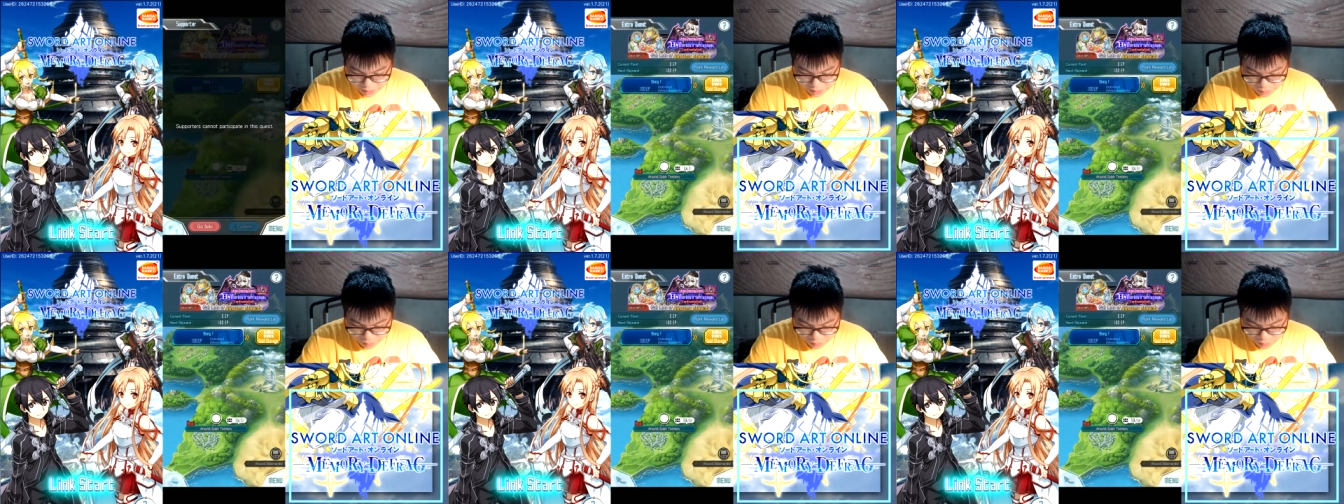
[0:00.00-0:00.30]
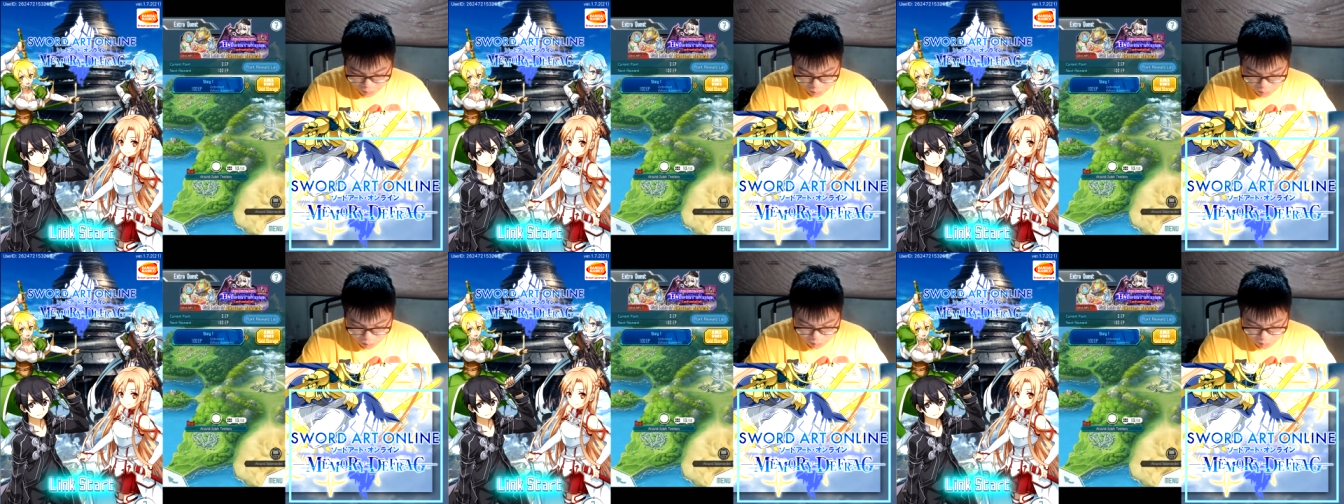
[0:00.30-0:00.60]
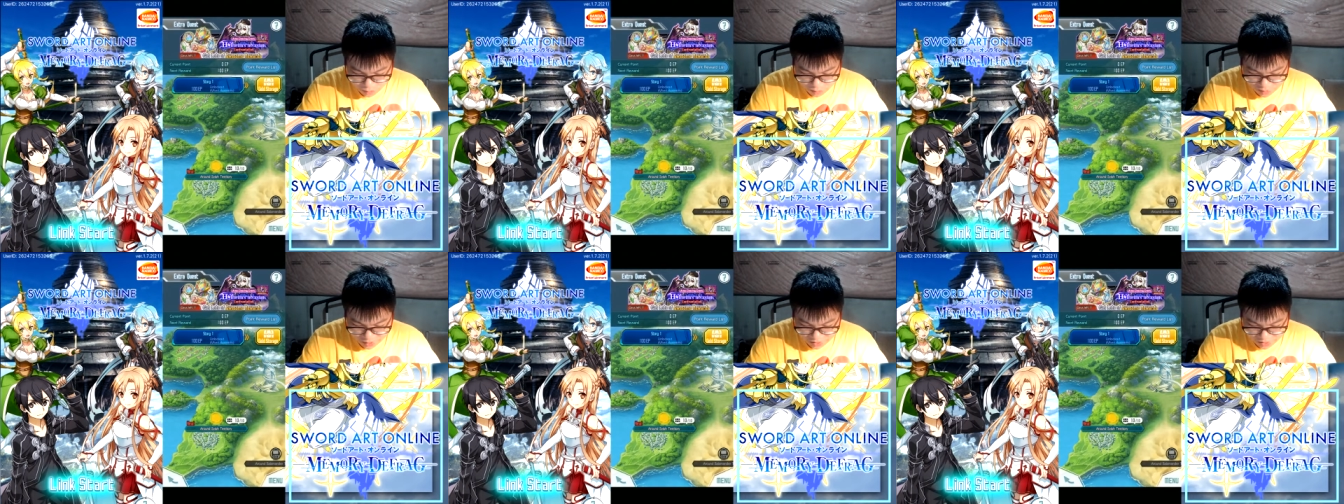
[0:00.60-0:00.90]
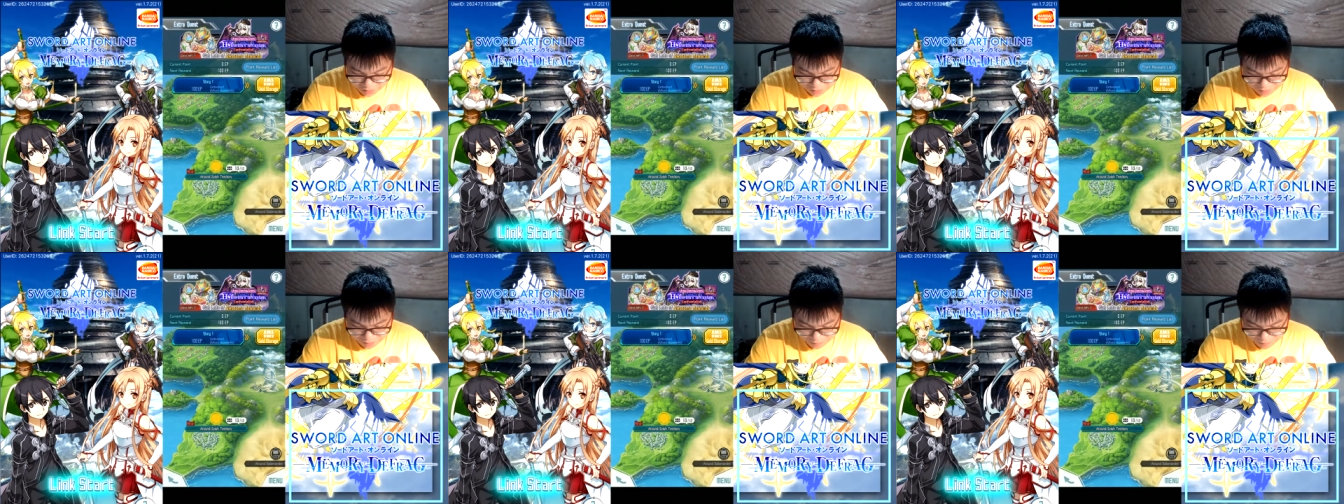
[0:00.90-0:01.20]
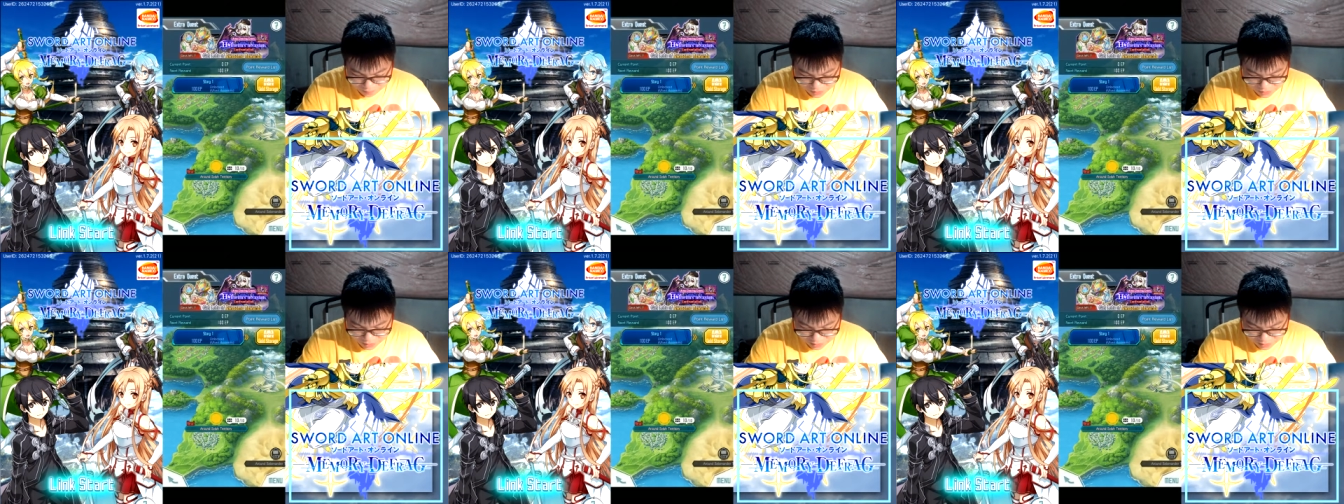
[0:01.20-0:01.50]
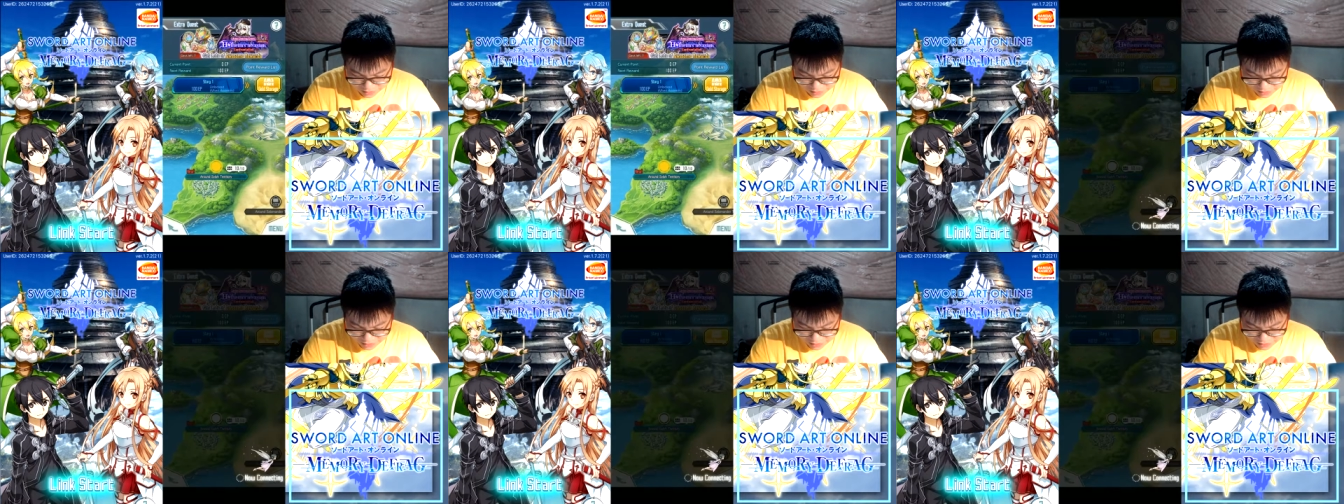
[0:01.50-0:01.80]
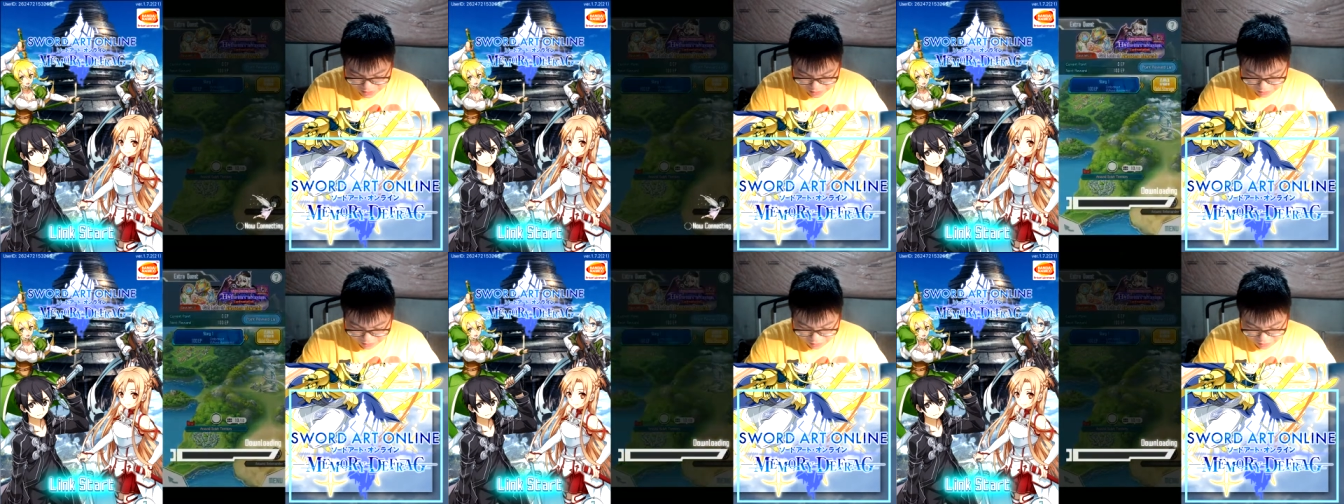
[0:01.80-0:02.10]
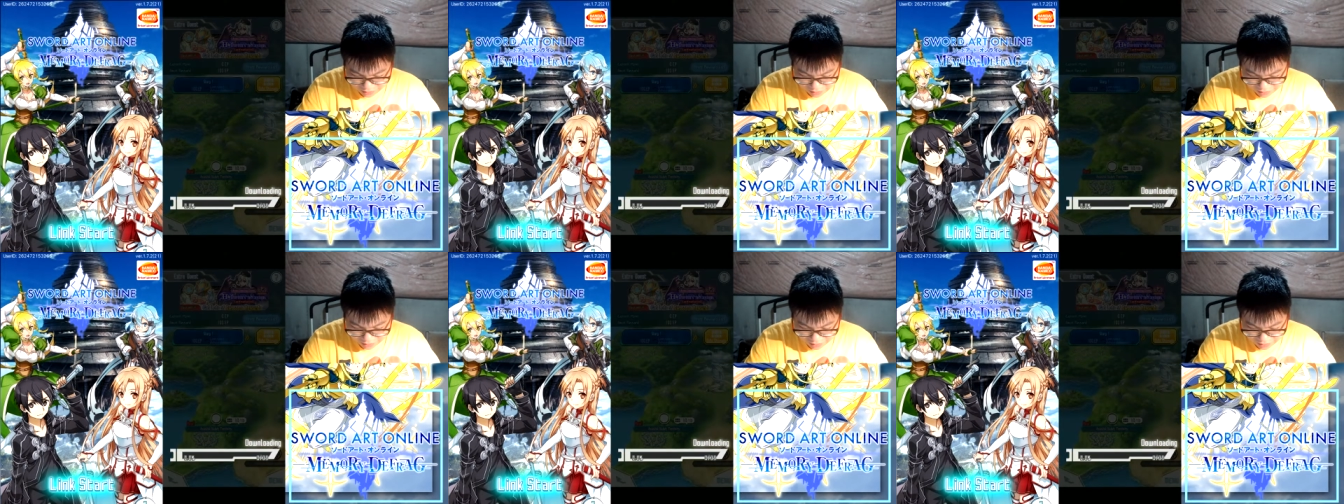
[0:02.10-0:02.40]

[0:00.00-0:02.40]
so before we begin, I want to actually take a look.